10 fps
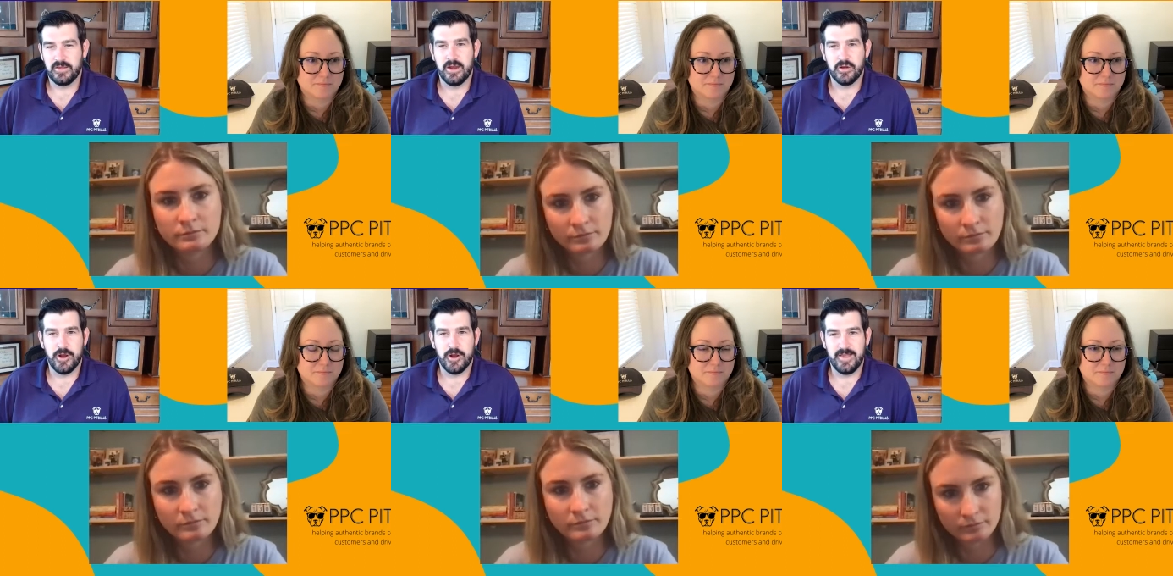Speaker 1: kind of
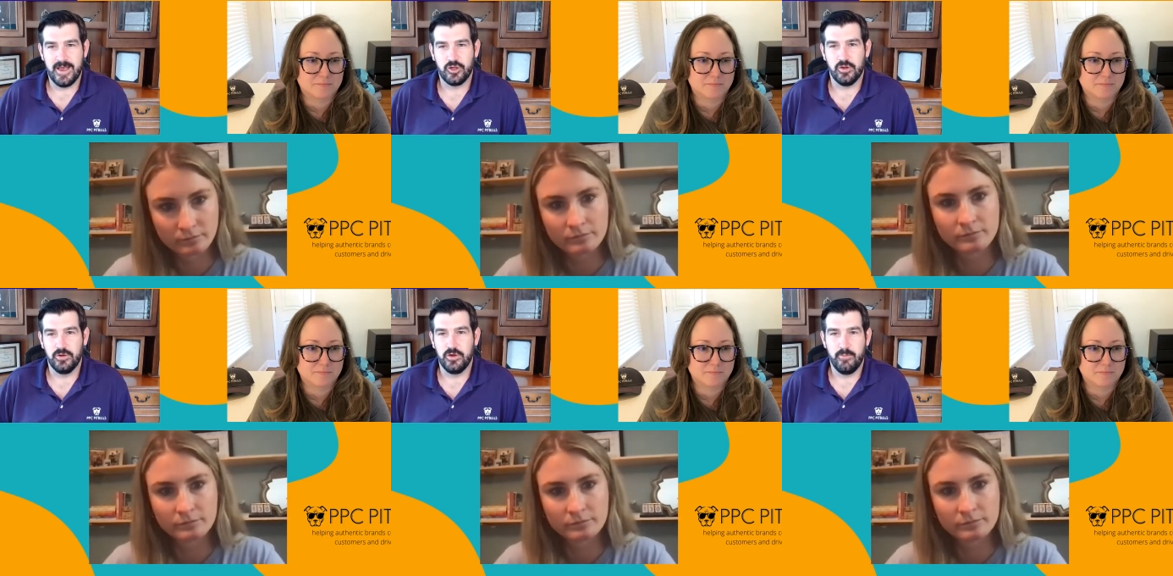
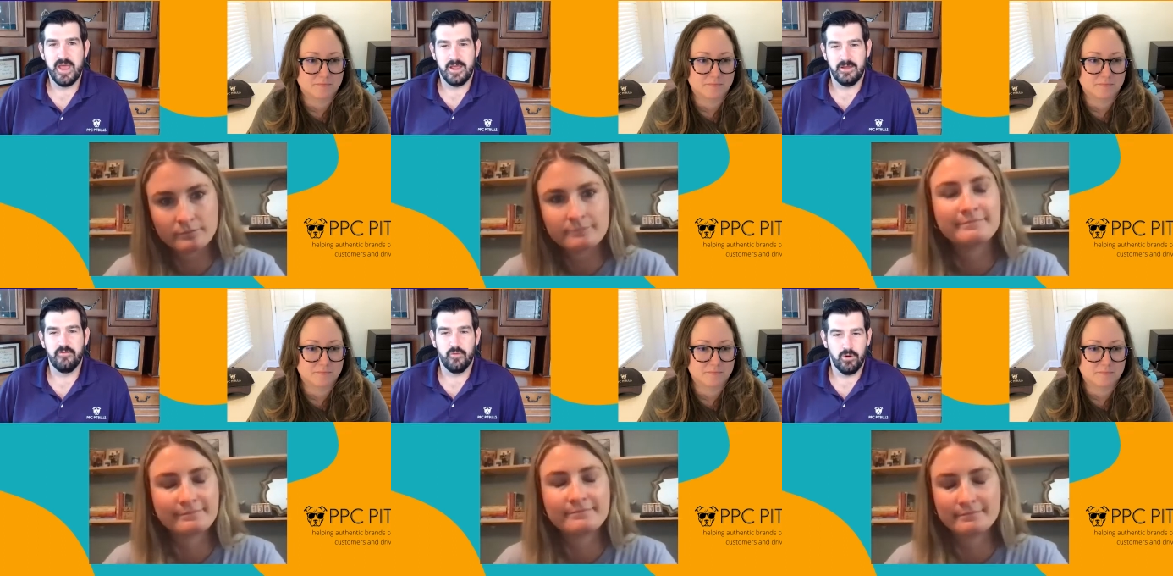transactional. You're
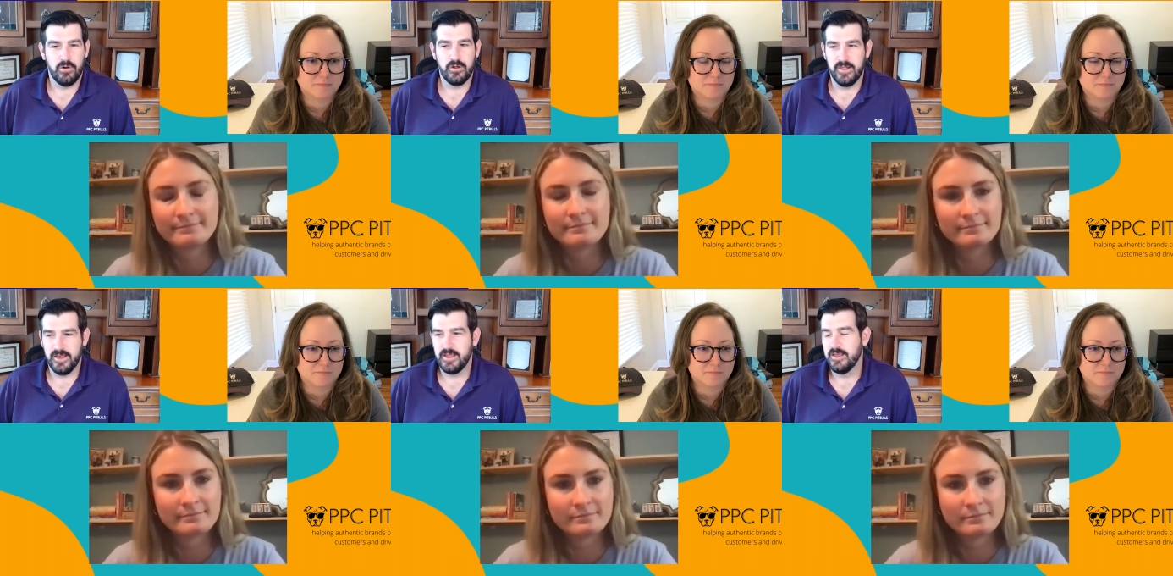paying for a
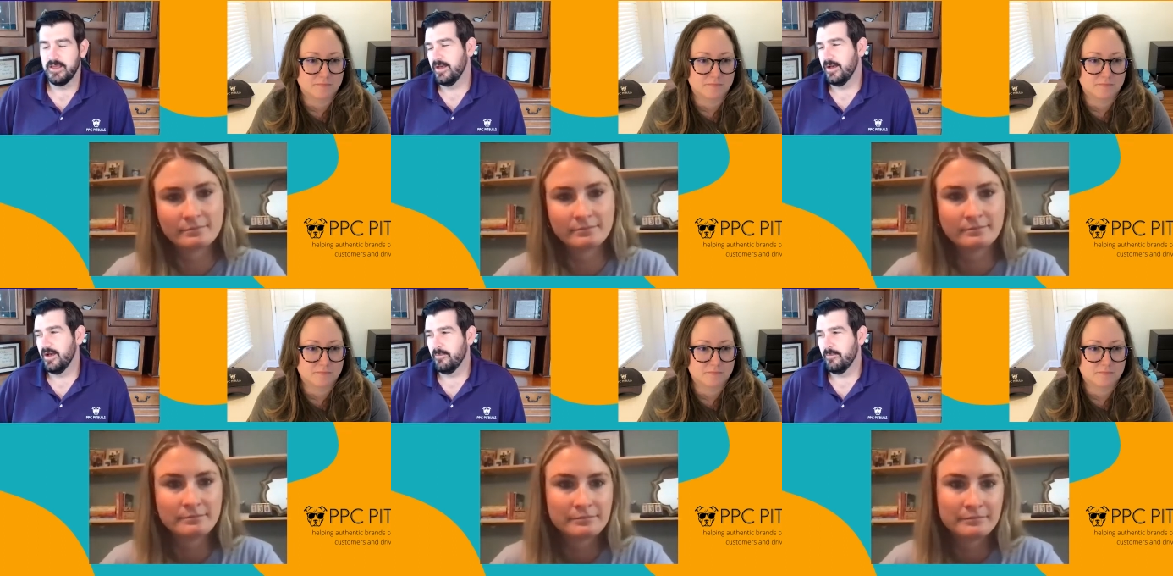click,
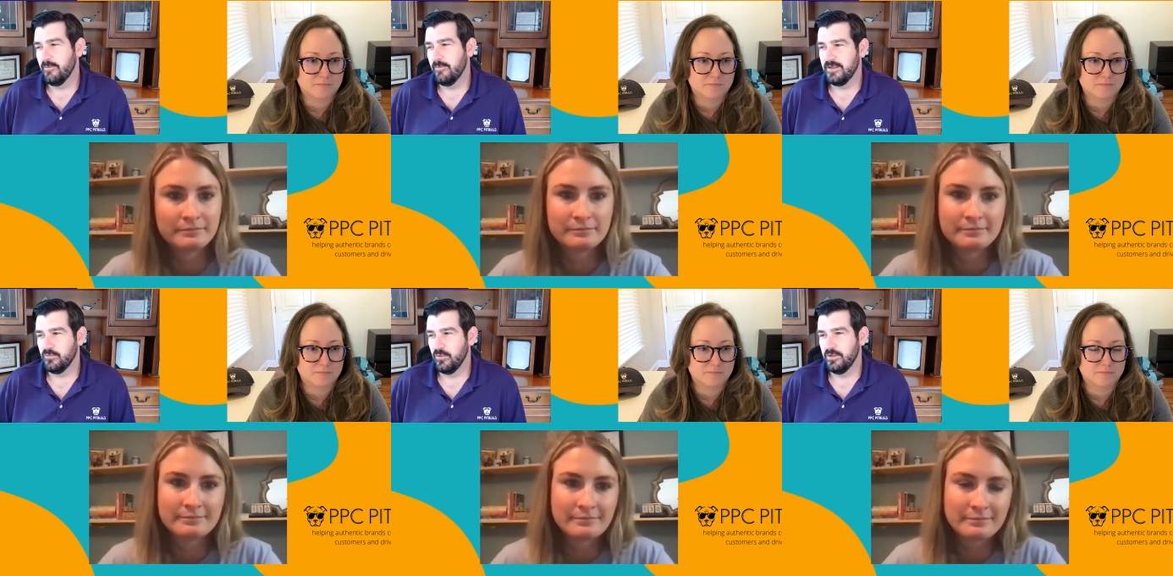um, but it
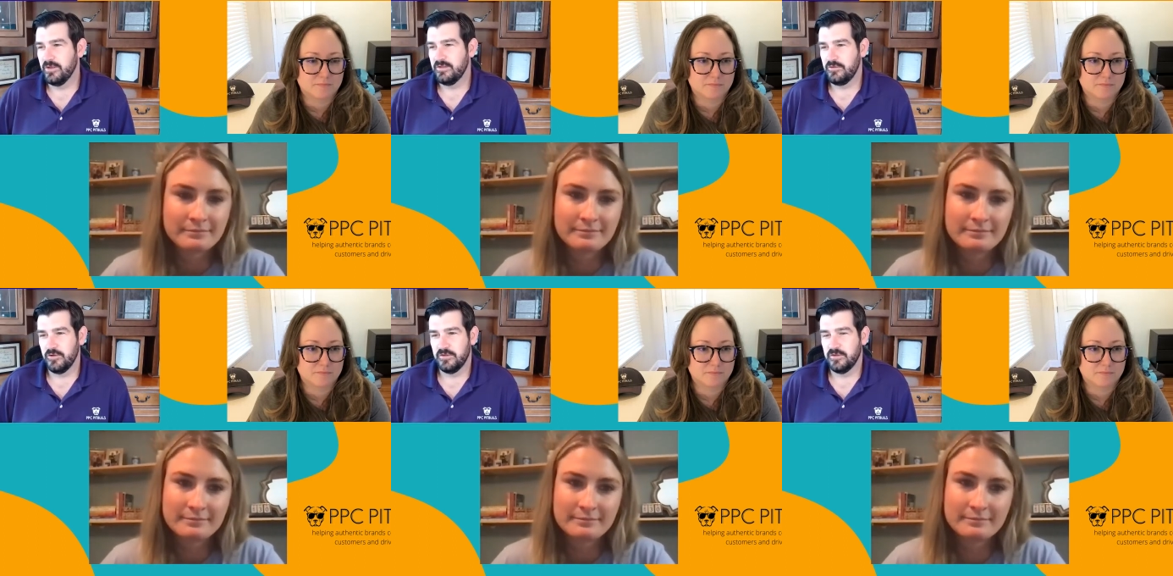is really
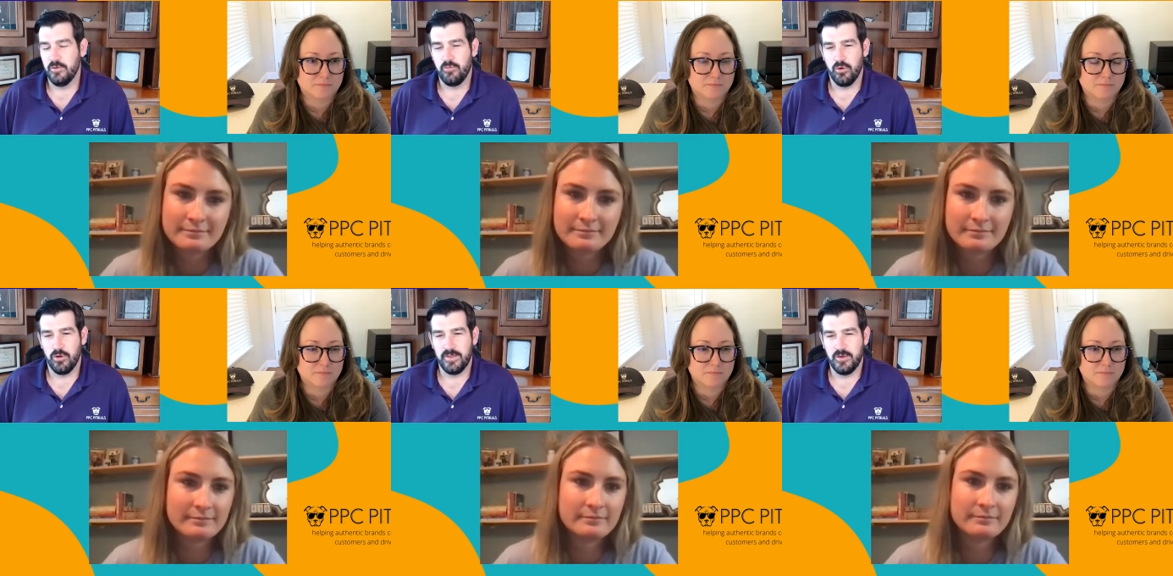just so
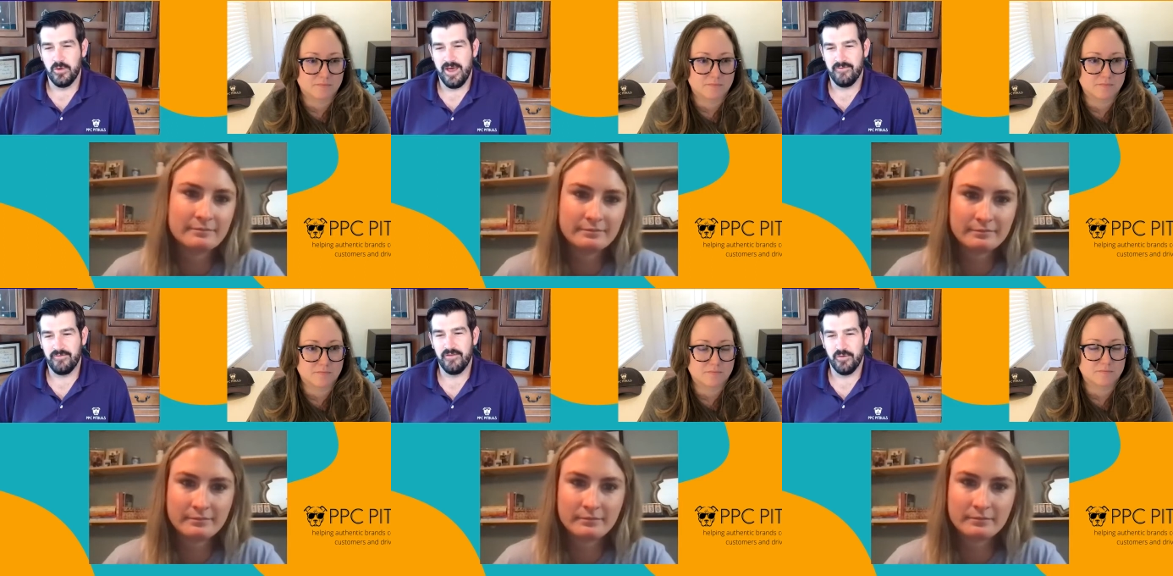important that you
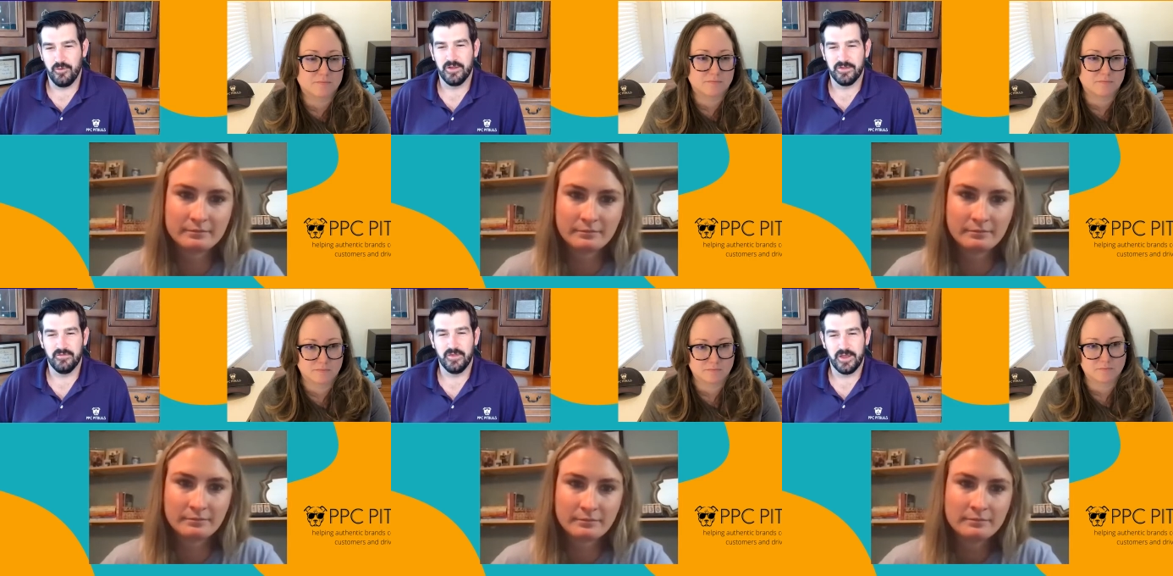have that
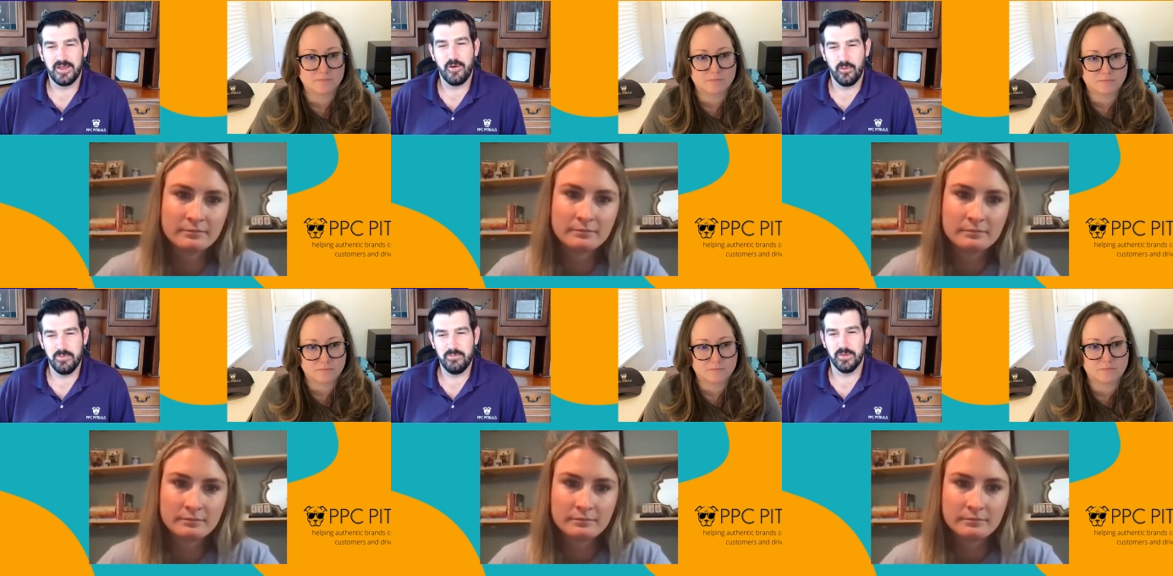focus of like, how are
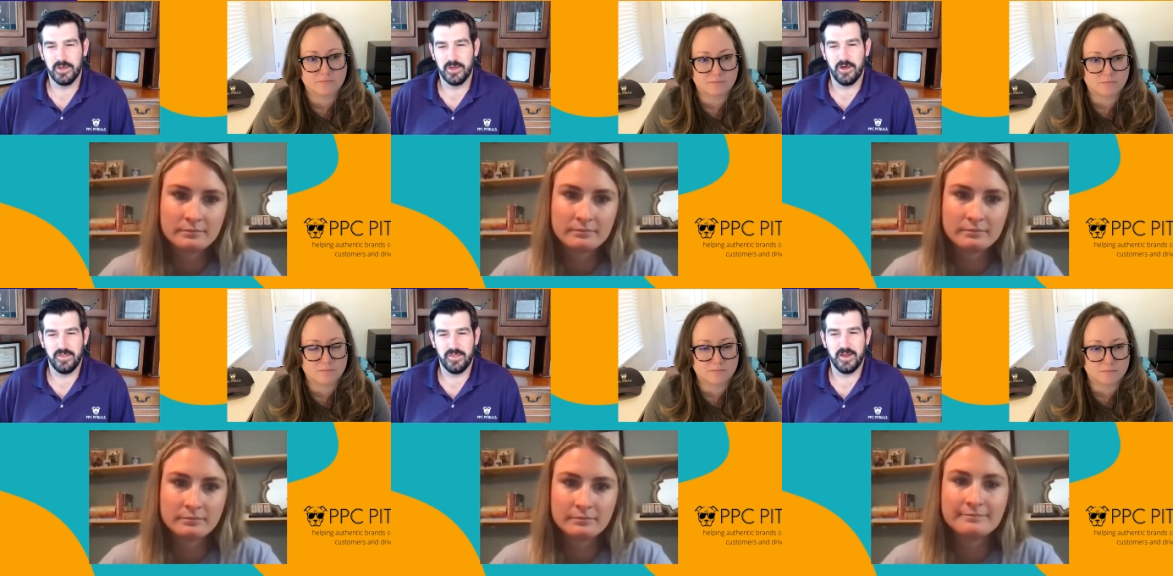we building an
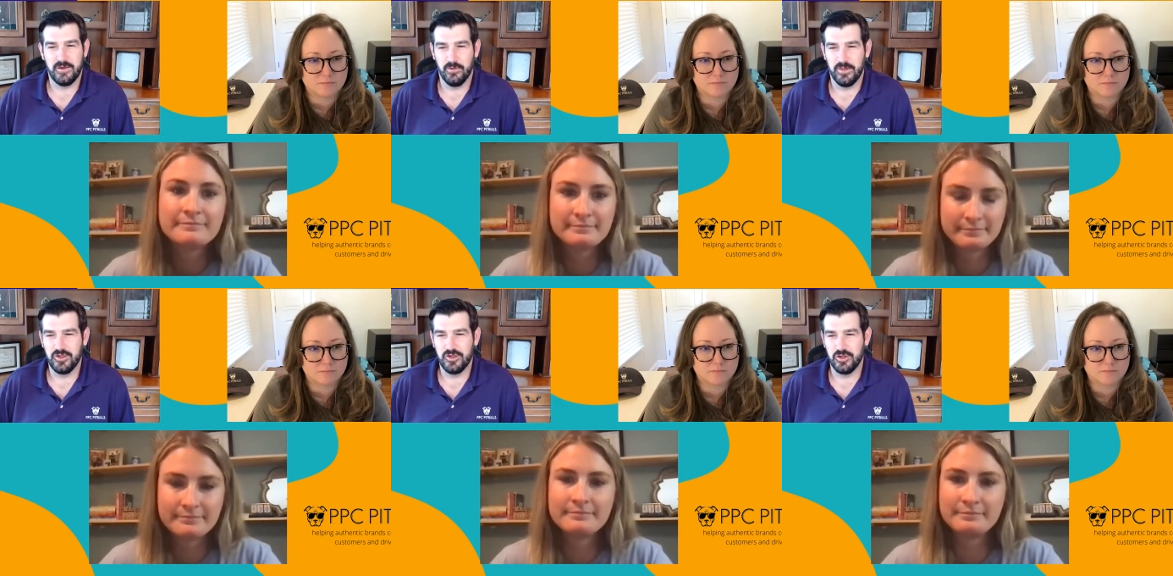authentic
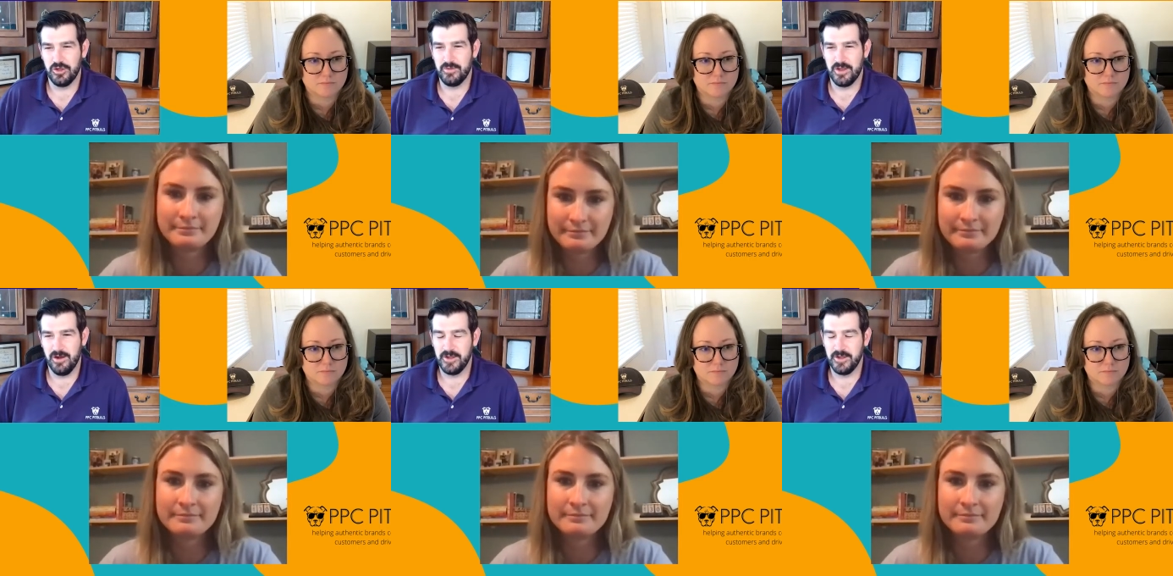relationship here?